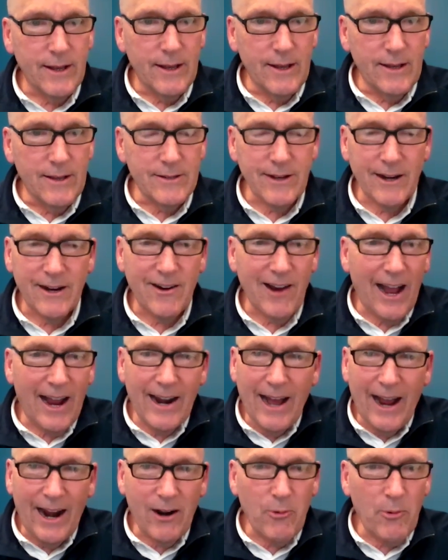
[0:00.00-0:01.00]
It's like, God,
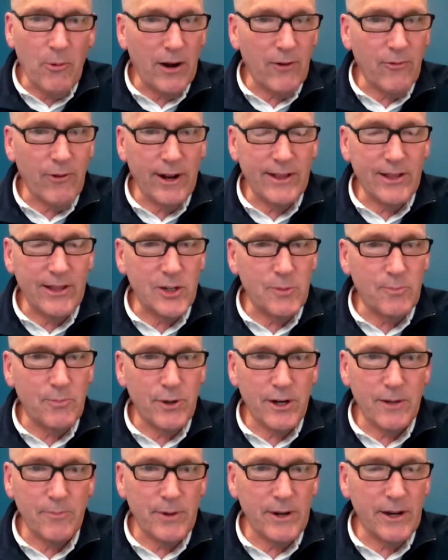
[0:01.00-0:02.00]
I don't want to write this
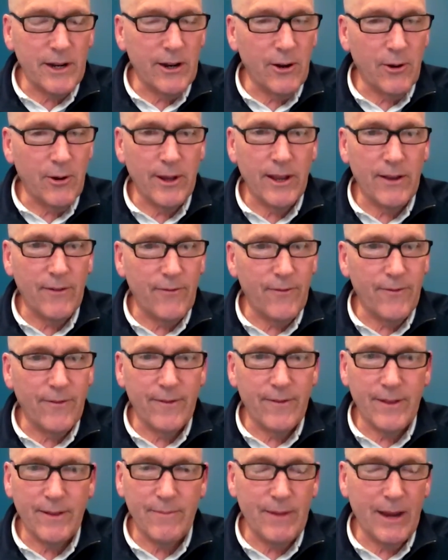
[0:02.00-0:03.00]
book, but if
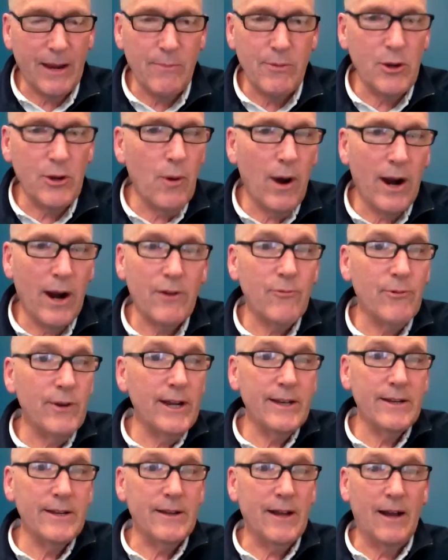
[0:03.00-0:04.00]
maybe you want it
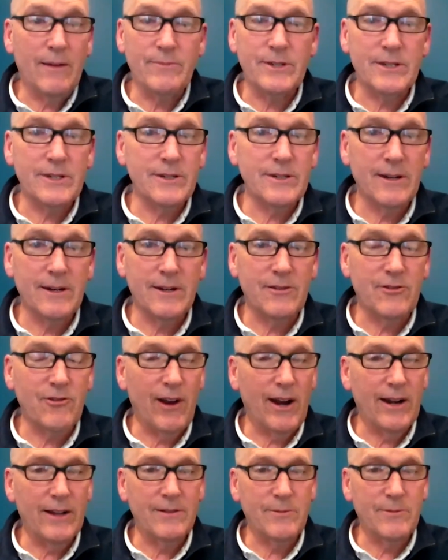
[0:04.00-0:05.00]
written, I'm just going to
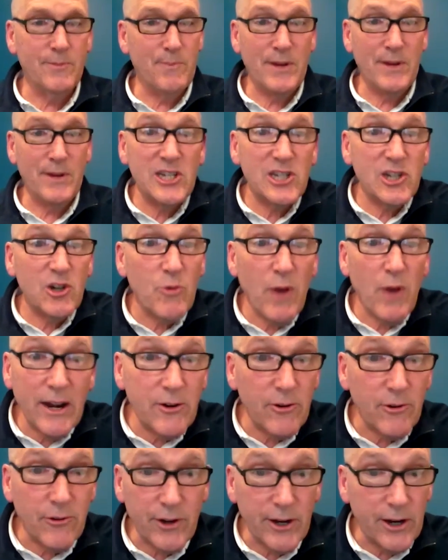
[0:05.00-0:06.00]
try to be
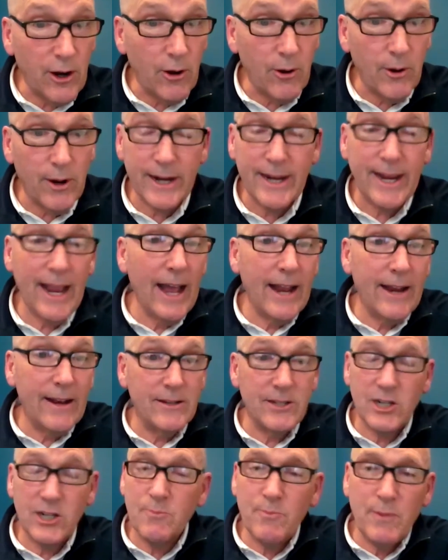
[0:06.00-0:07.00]
surrendered, again,
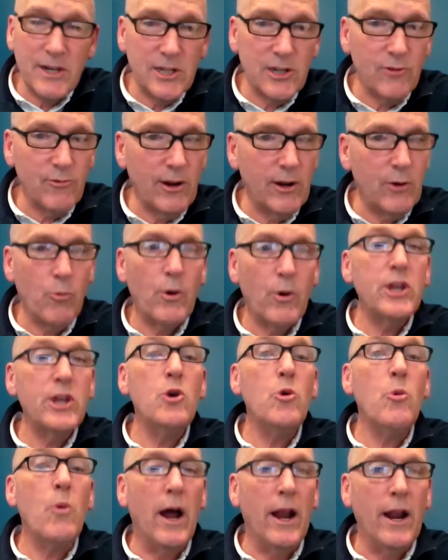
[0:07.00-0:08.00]
just be surrendered. What do
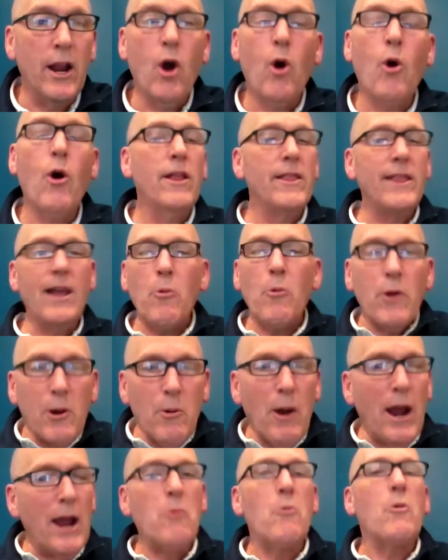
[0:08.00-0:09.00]
you want? Not what do
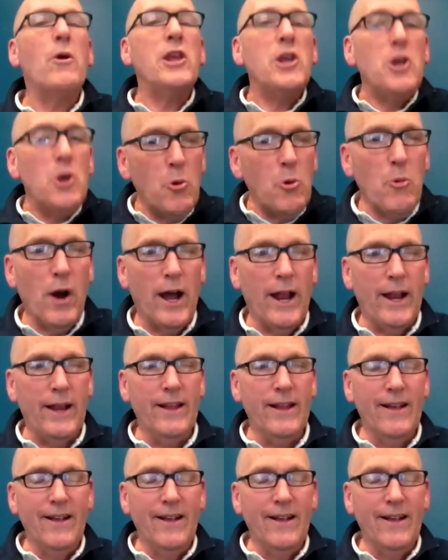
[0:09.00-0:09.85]
I, what do you want?